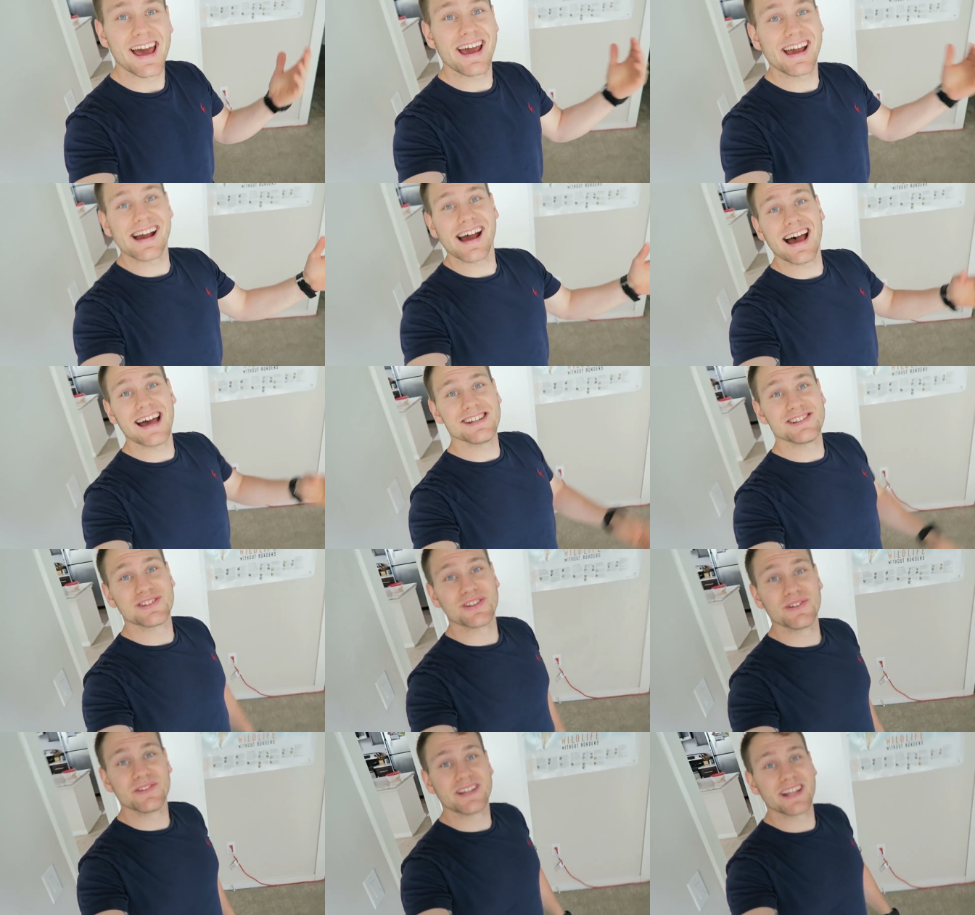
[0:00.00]
Hey
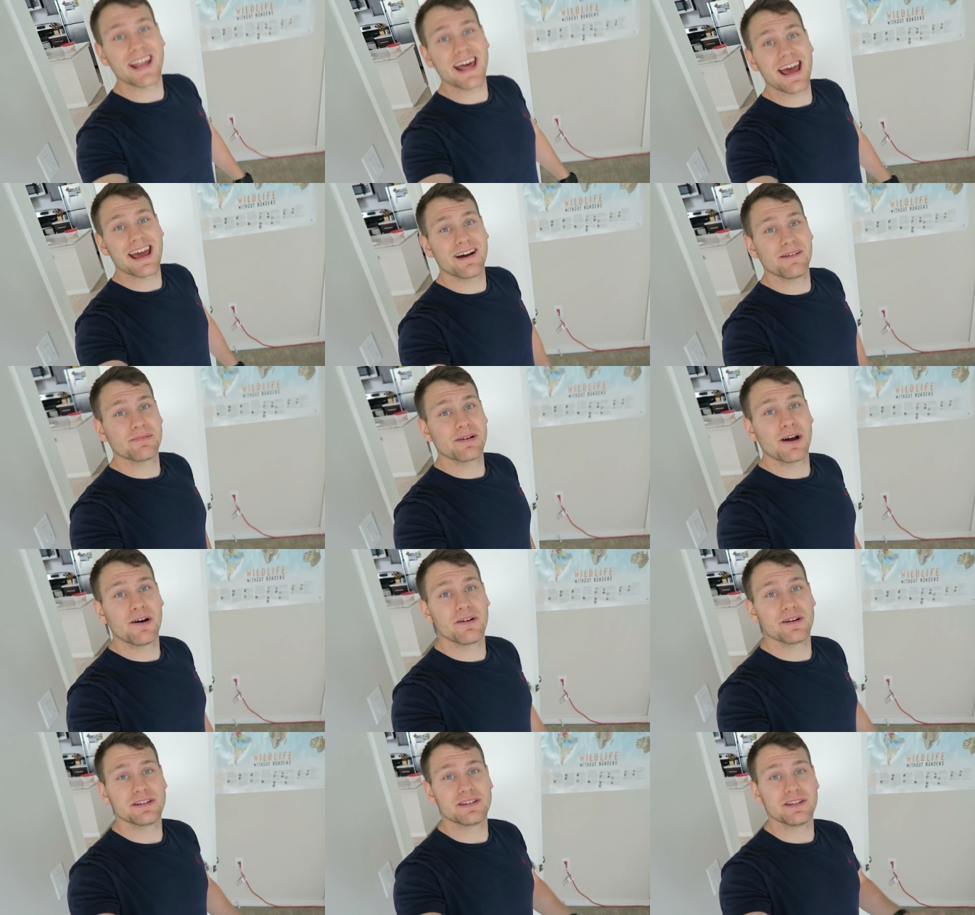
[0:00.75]
guys, so today I'm
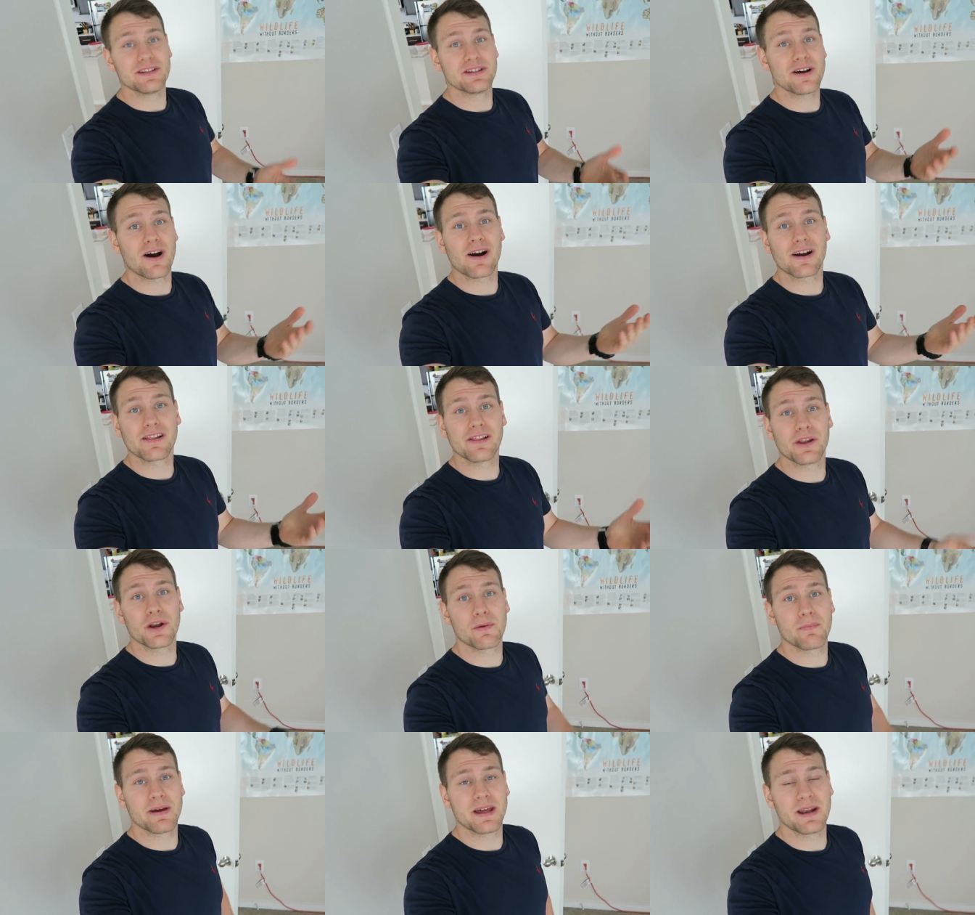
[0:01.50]
going to talk a
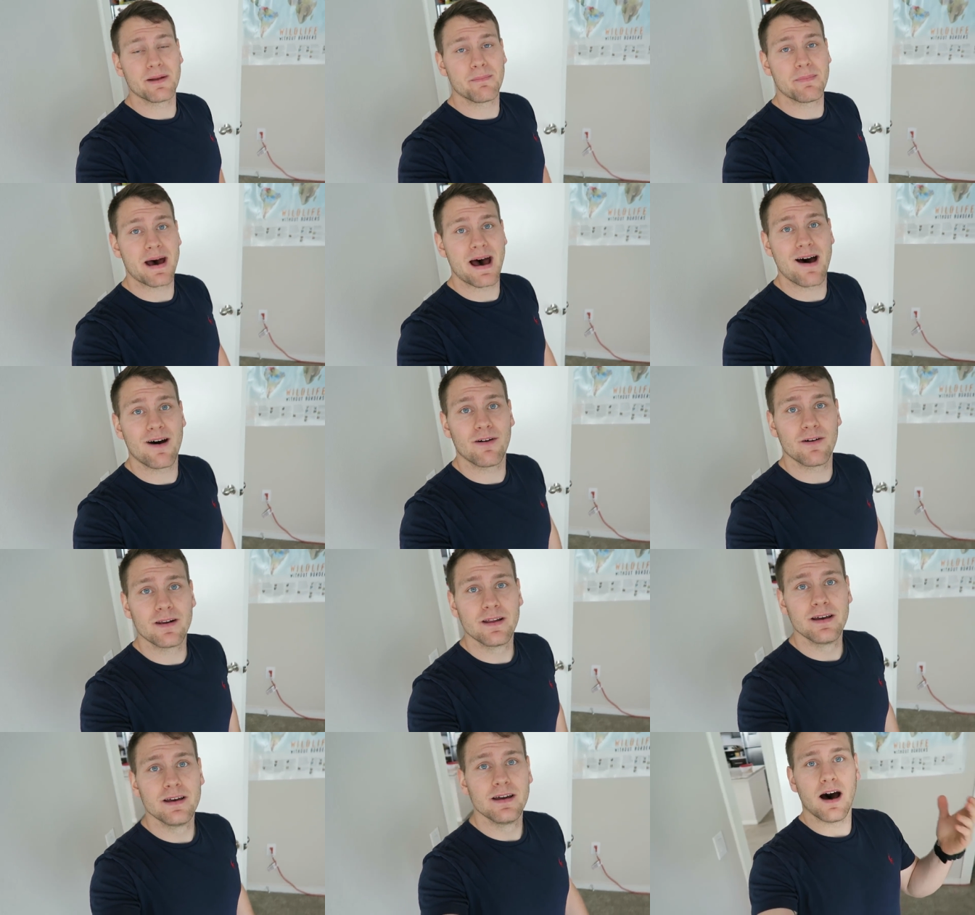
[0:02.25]
little bit
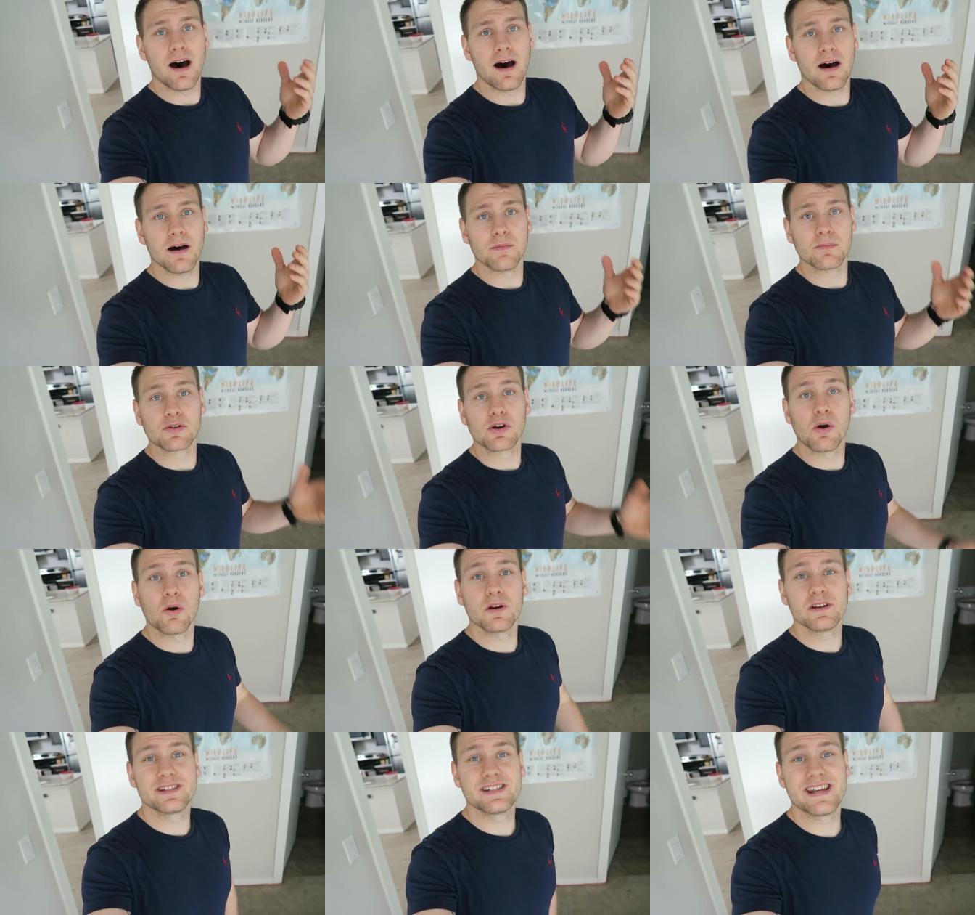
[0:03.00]
about um,
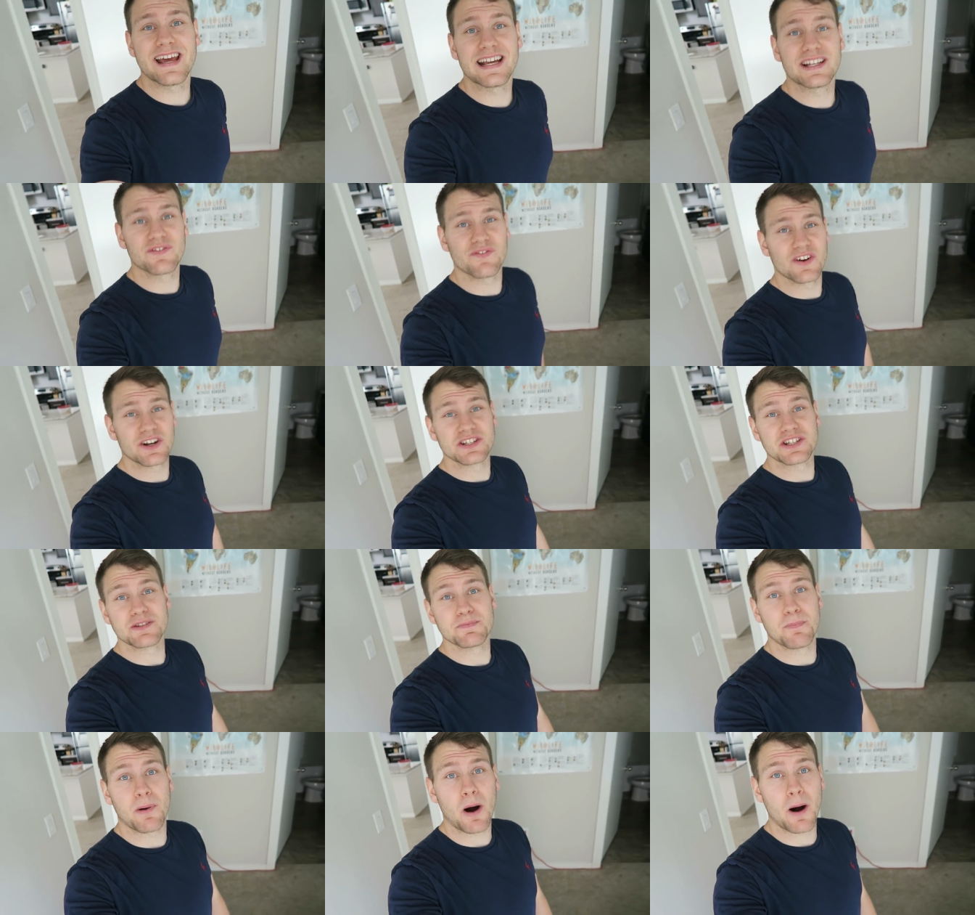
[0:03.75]
corn snakes
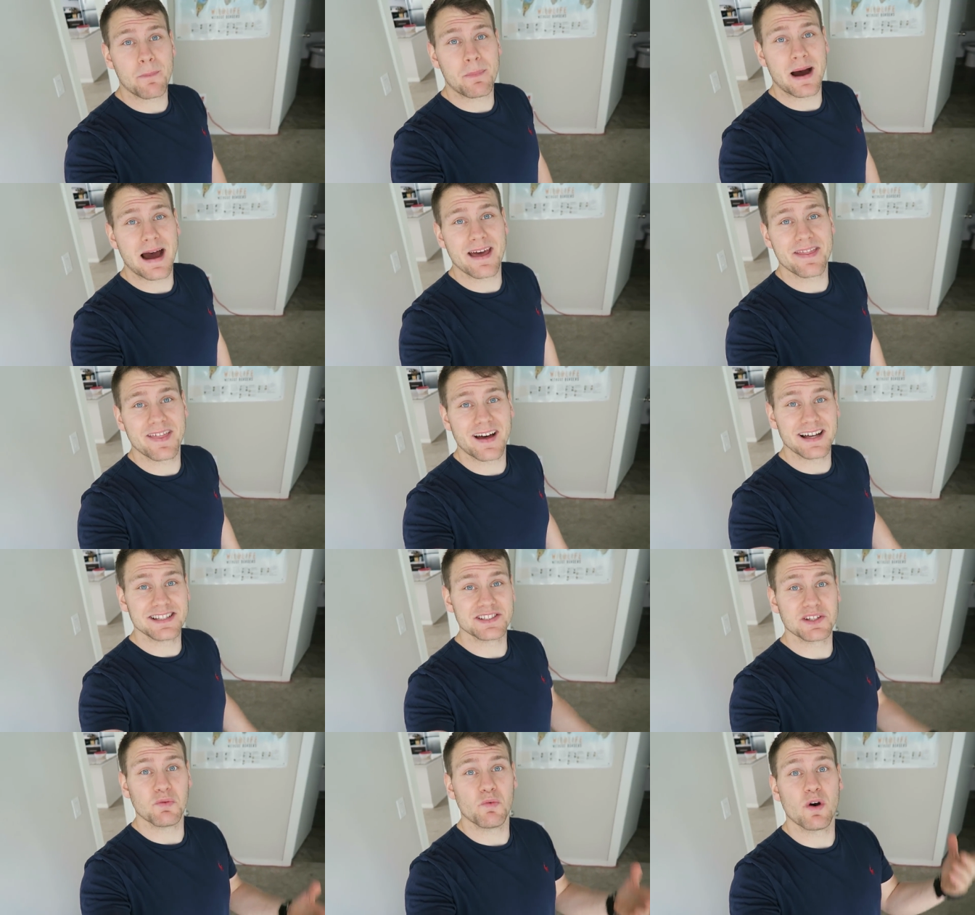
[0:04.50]
versus ball
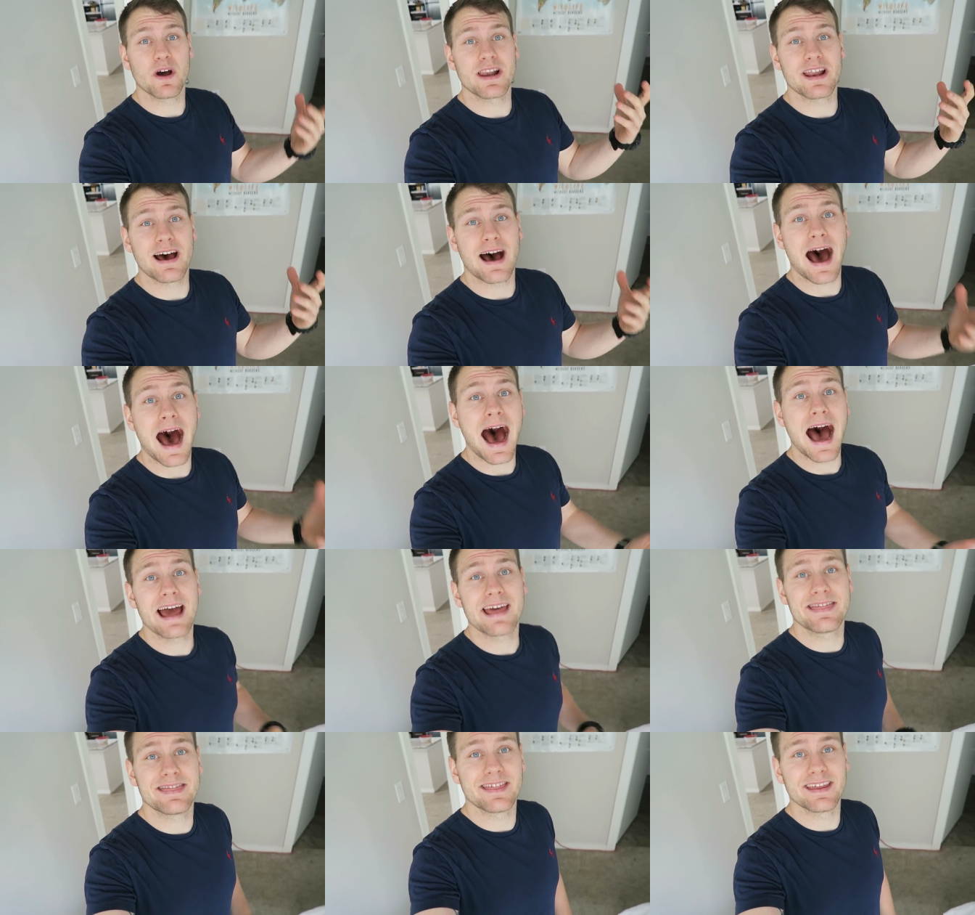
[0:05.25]
pythons and what
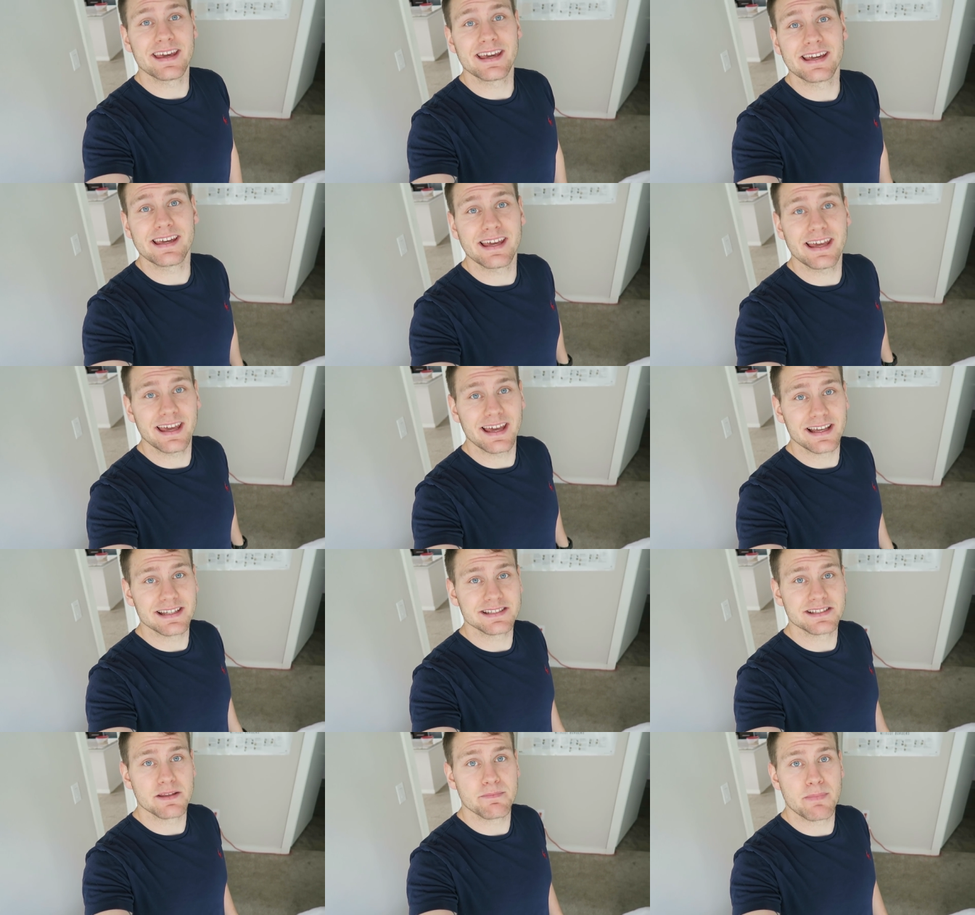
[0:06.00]
I think
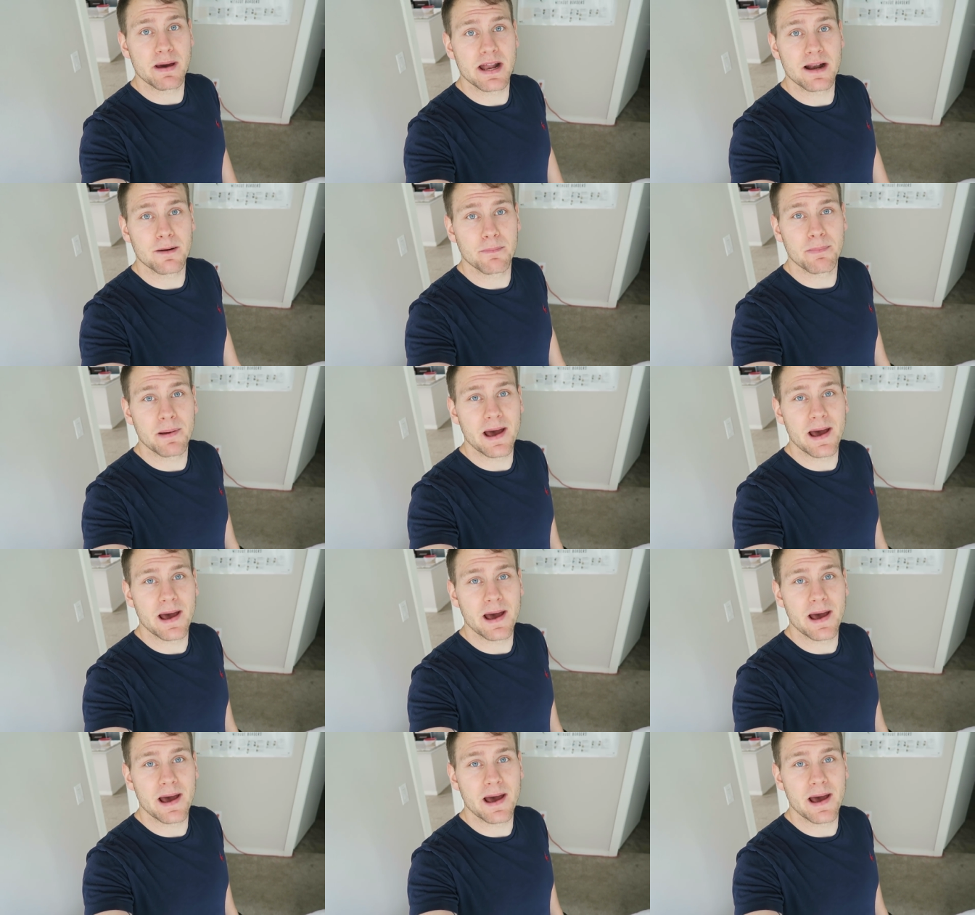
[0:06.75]
is the better